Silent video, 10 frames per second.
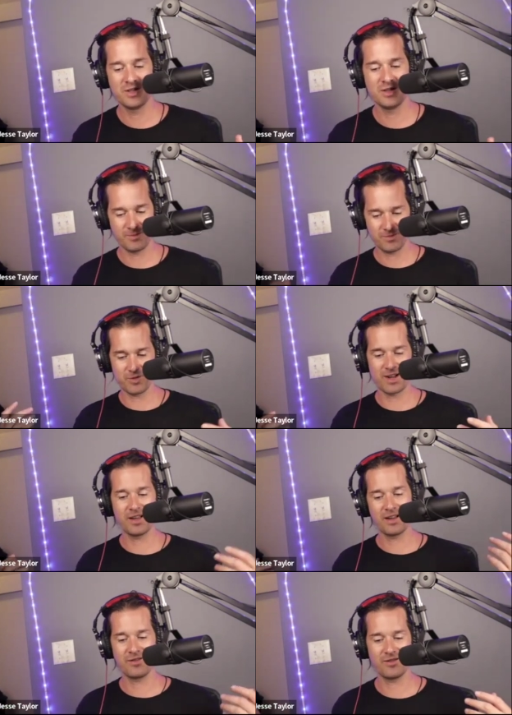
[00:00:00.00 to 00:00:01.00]
I'm
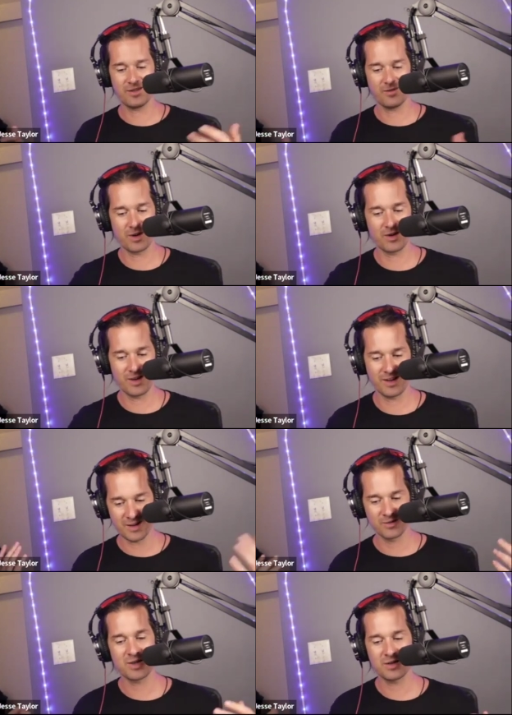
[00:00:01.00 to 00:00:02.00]
running like, I
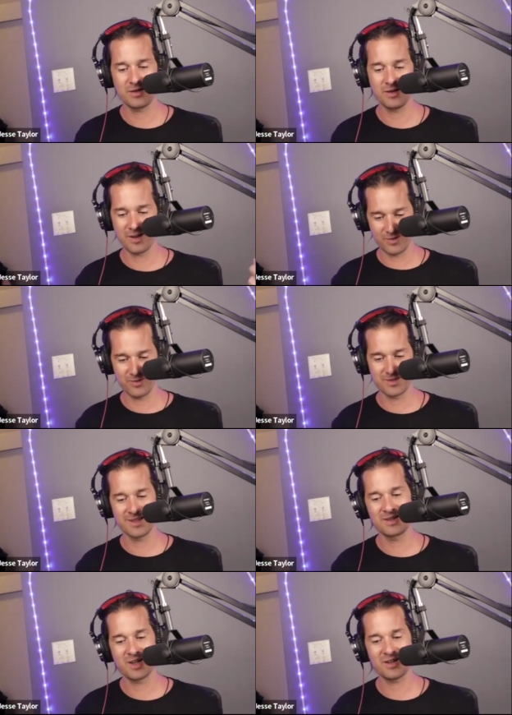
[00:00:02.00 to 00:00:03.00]
don't talk to you. It's
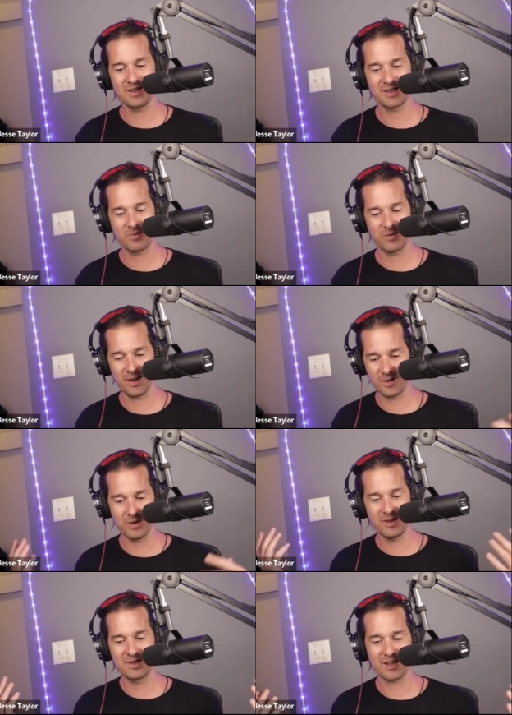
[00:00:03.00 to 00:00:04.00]
not talking time right now. What are you
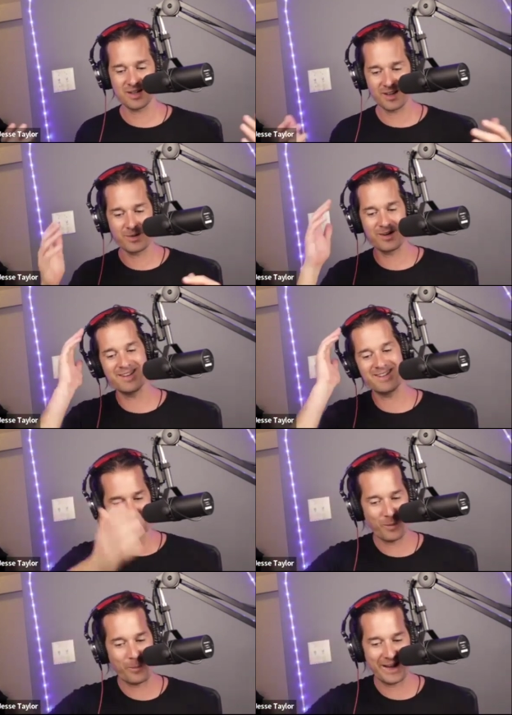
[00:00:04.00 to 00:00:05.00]
talking about? And I go
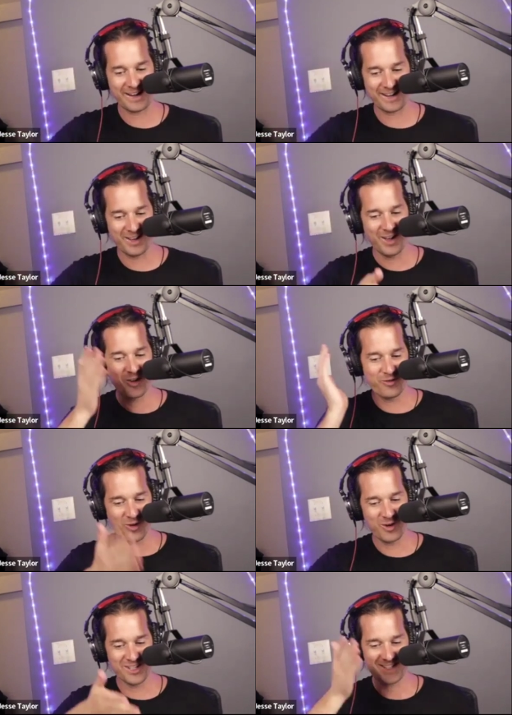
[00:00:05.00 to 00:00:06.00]
back,
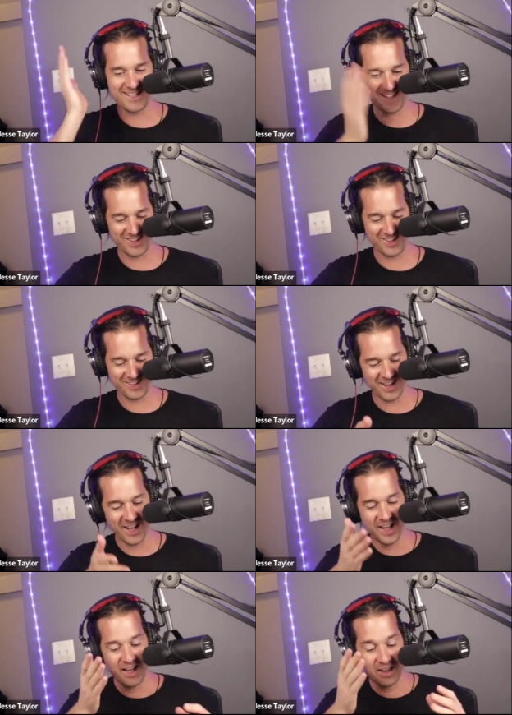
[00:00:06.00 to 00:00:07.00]
focusing on
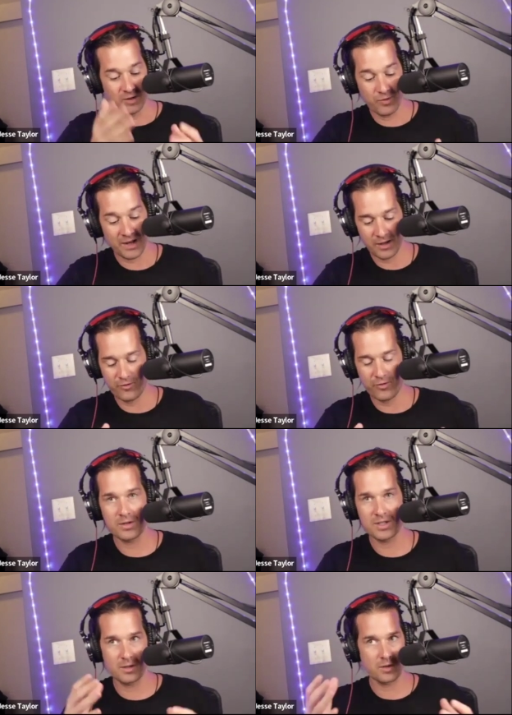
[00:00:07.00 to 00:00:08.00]
running,
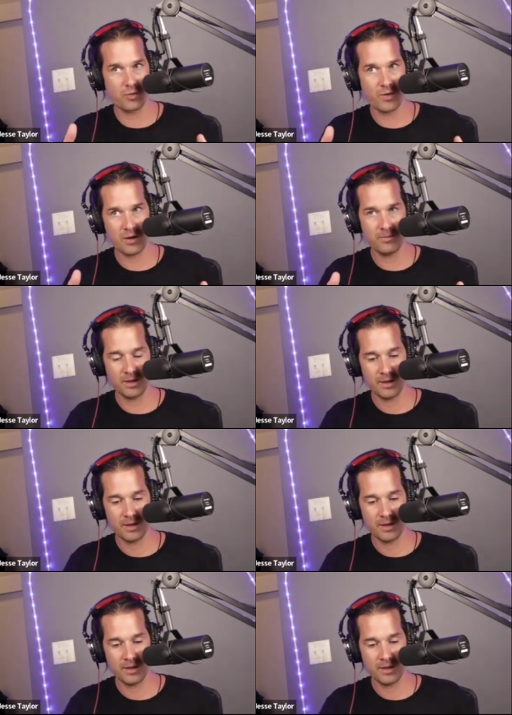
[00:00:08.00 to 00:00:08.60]
focusing on around me.